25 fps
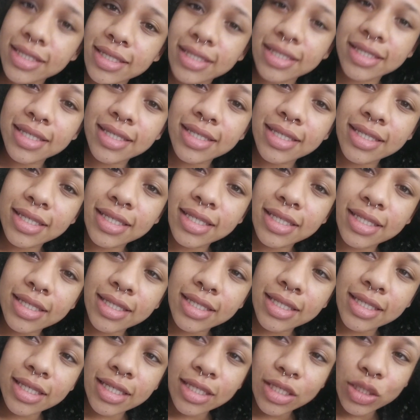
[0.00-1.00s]

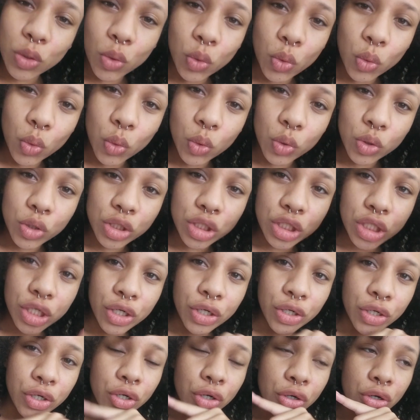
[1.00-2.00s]
So
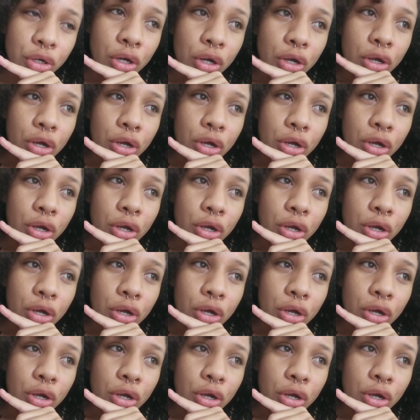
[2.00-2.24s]
share,